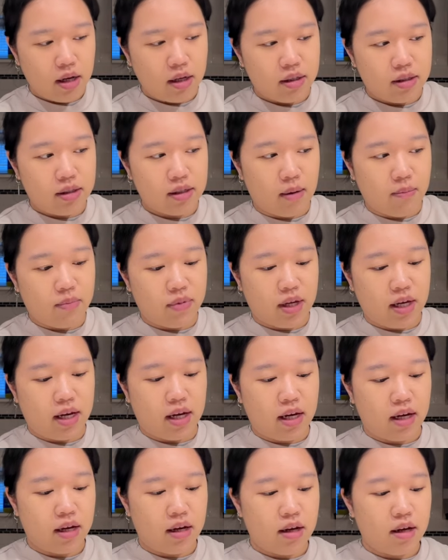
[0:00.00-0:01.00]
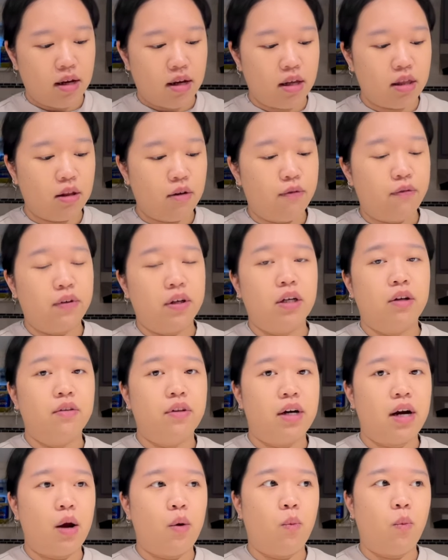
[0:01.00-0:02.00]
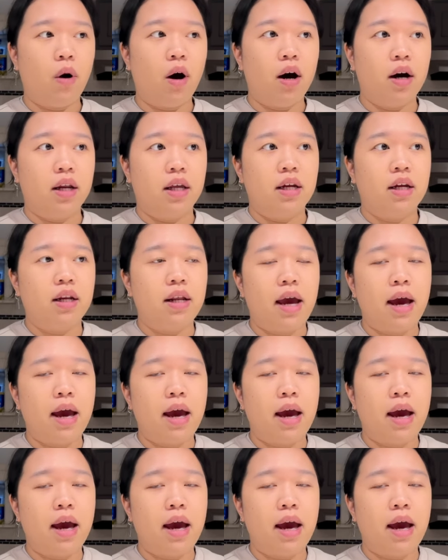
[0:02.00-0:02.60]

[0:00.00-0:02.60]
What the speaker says: something in the field that I wanted.